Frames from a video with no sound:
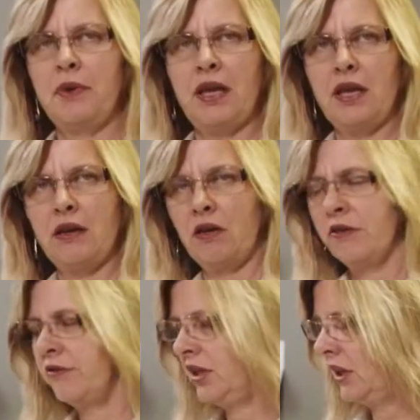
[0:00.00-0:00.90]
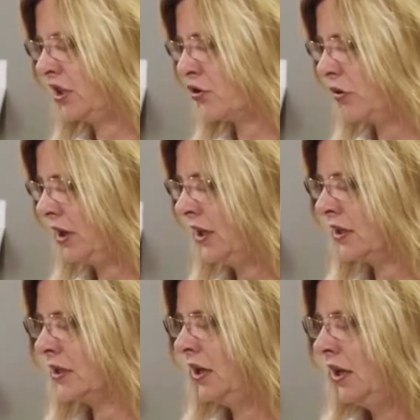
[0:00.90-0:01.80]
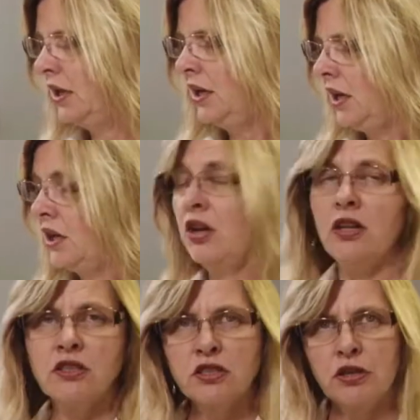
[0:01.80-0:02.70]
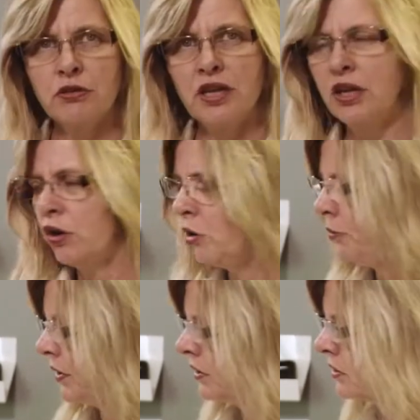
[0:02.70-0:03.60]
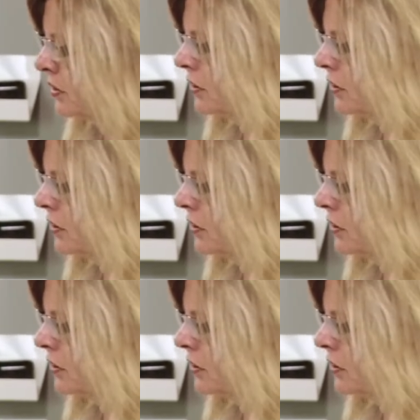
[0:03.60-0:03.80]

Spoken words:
and all of the electronics. And also it opens